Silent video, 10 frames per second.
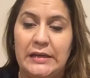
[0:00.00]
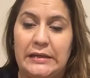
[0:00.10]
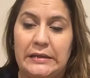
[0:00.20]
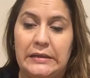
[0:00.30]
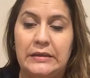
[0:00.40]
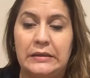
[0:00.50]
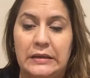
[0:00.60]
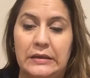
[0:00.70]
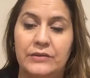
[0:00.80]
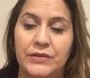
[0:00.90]
and
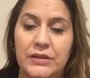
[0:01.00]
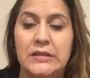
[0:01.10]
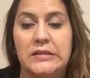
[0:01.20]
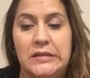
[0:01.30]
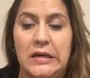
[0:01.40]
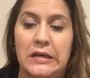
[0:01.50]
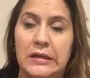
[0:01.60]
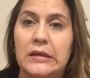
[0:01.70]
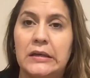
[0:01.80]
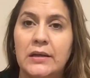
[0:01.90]
kind of fit snug.
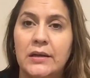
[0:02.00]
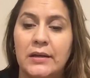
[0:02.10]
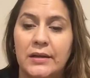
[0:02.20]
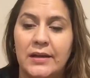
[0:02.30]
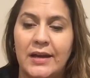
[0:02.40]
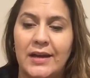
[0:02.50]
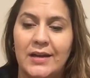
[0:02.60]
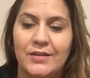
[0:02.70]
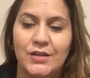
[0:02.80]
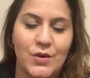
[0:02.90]

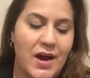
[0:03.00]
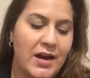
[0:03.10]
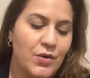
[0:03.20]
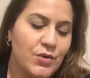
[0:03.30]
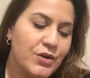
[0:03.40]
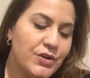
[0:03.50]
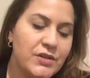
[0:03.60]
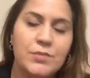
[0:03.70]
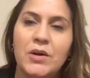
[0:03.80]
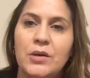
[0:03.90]
And so I ordered a
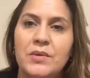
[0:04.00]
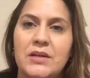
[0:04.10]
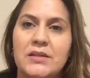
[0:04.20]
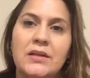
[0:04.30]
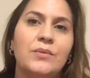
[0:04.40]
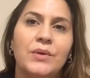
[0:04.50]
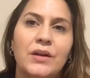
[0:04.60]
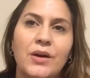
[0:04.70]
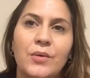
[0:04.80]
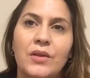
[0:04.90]
small because I didn't want to
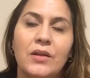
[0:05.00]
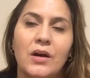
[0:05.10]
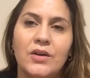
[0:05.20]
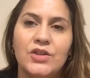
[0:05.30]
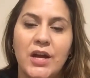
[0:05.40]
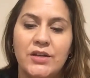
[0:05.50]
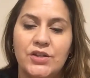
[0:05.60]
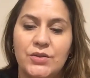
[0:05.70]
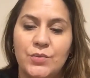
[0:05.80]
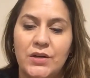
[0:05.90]
go with a large. I
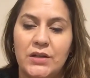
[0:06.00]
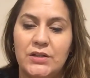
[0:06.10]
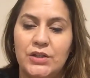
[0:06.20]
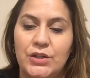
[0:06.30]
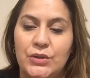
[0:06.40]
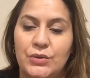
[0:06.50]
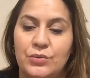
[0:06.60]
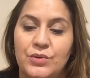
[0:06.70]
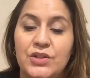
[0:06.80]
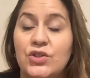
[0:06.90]
just wanted to
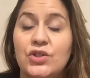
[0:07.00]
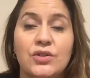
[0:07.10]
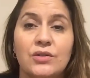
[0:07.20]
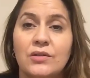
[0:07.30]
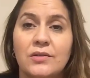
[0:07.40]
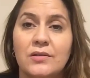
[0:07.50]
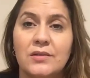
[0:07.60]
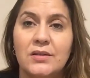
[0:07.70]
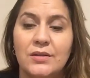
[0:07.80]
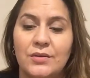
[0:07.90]
reach
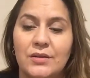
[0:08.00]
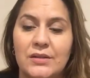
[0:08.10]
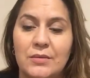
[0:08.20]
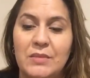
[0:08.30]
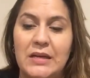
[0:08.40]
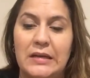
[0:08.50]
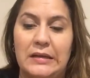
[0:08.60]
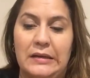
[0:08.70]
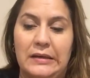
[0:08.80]
to meet